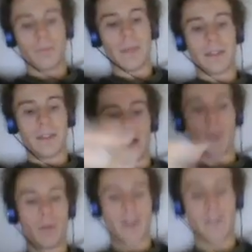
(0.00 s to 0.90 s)
basically
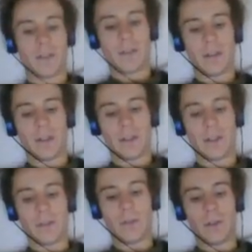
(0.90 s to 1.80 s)
oppress the
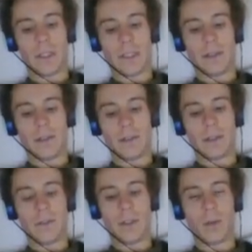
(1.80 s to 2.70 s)

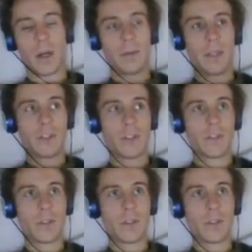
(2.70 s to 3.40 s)
civilian population.